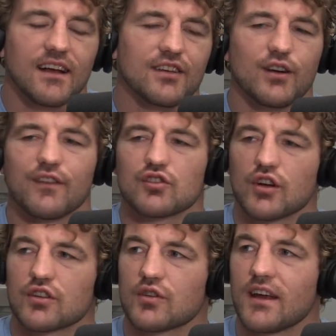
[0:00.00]
You don't have a
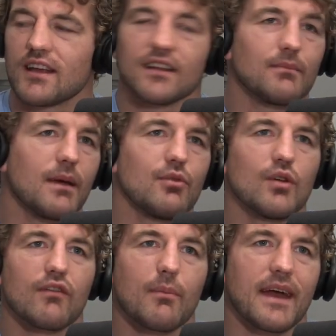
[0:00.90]
great training. Maybe you
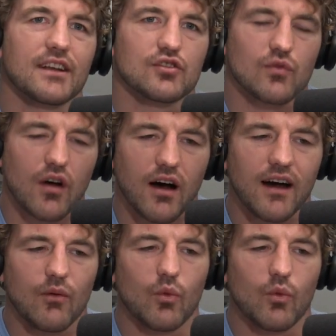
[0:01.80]
have a bad draw.